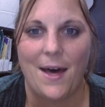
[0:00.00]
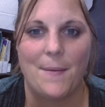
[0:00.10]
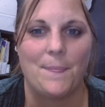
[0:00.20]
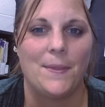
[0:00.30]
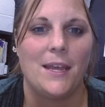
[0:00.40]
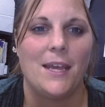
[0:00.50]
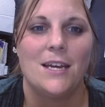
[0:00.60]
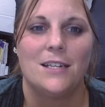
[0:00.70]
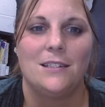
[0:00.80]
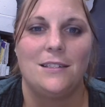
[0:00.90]
Um,
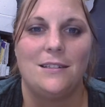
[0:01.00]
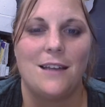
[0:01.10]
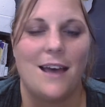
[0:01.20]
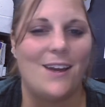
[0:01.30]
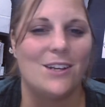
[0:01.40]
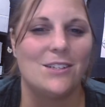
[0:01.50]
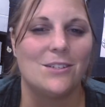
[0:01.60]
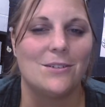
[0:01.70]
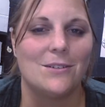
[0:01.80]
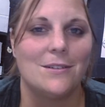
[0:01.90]
I
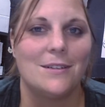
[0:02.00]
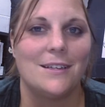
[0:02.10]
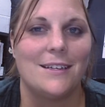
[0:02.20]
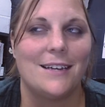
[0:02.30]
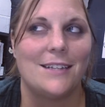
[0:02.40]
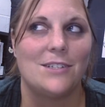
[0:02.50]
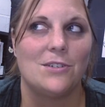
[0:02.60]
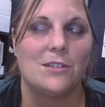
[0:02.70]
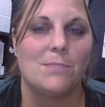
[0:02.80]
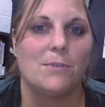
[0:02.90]
also got to
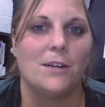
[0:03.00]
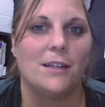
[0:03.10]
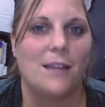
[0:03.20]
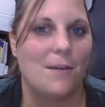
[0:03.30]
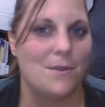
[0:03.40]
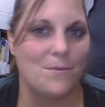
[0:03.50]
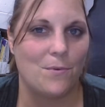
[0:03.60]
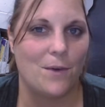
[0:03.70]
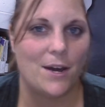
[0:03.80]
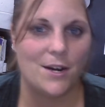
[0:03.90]
explore a lot with
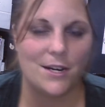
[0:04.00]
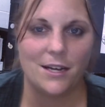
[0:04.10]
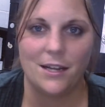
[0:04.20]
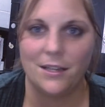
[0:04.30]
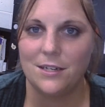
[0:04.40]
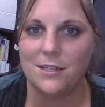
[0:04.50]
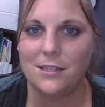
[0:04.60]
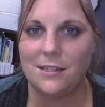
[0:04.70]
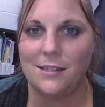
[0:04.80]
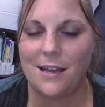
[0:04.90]
watercolors.